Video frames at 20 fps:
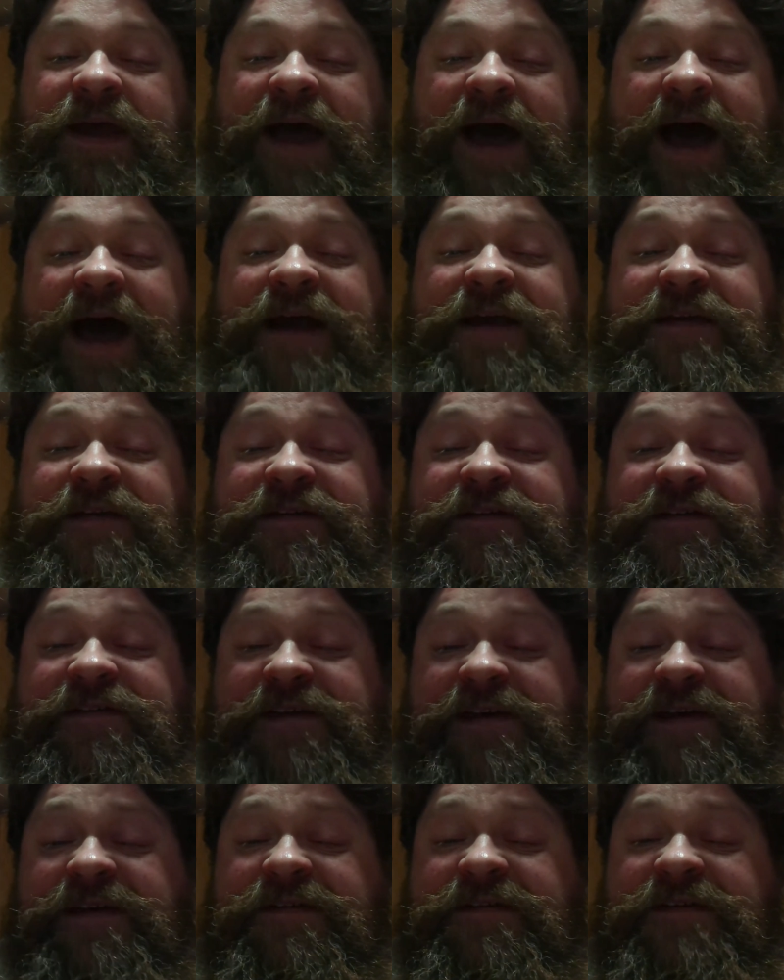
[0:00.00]
I
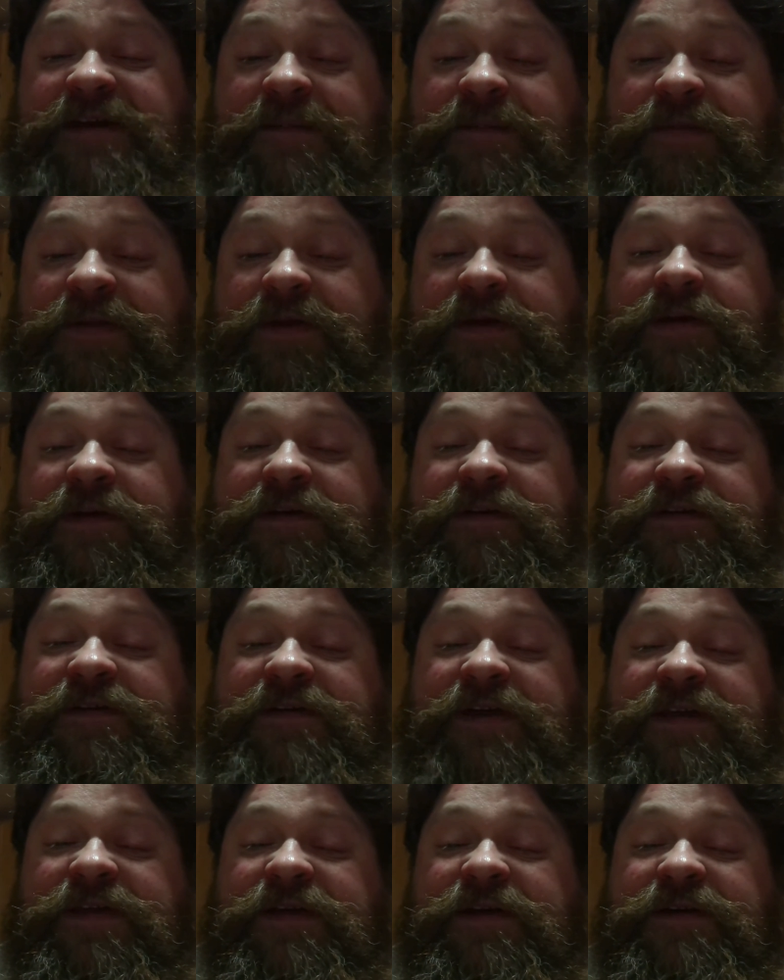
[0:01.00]
see something,
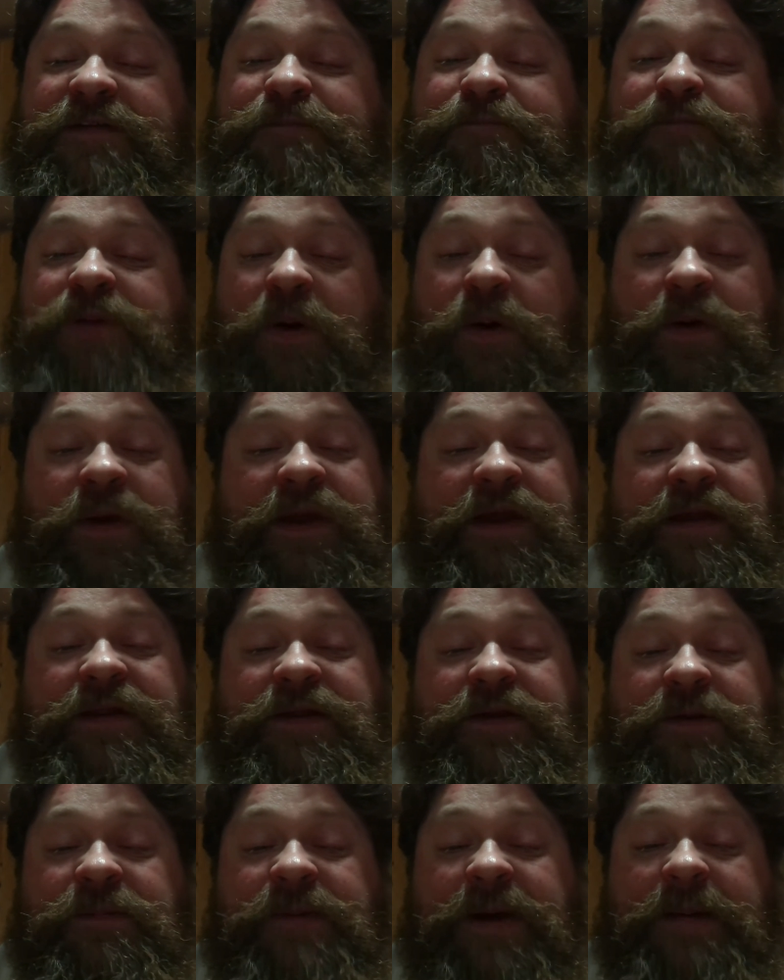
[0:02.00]
said the poky
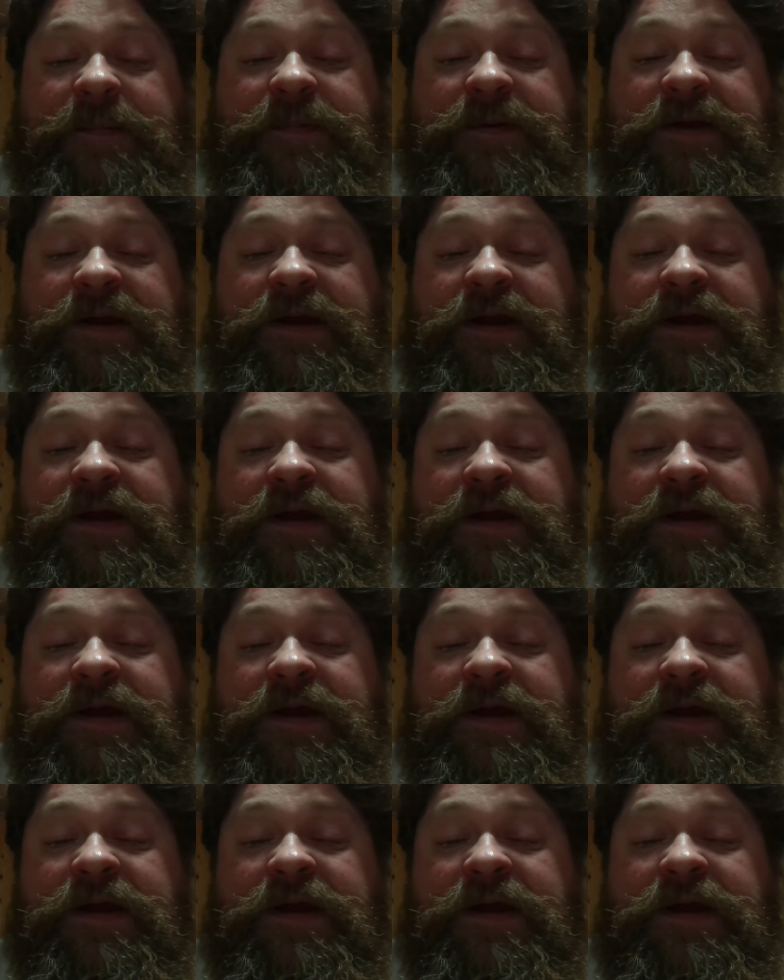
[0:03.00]
little puppy.